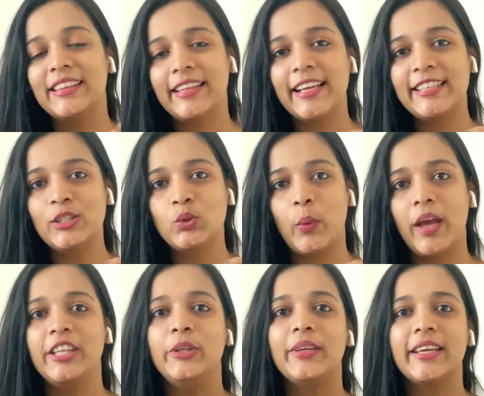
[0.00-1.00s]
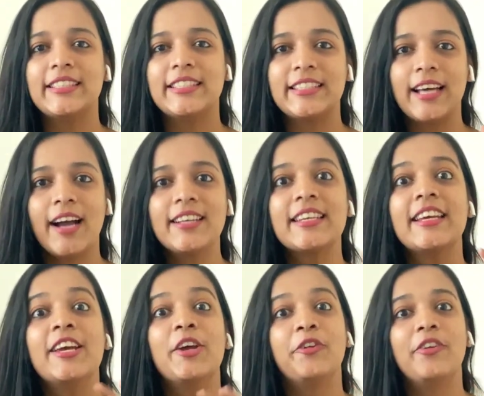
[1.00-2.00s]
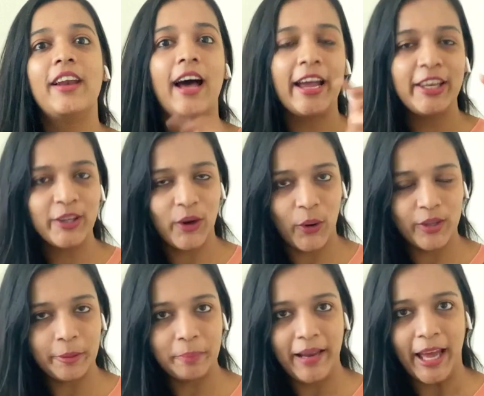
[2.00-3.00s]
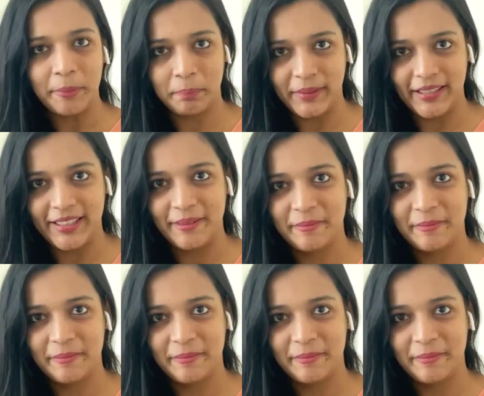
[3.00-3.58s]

that is when you can start relying on the plan B.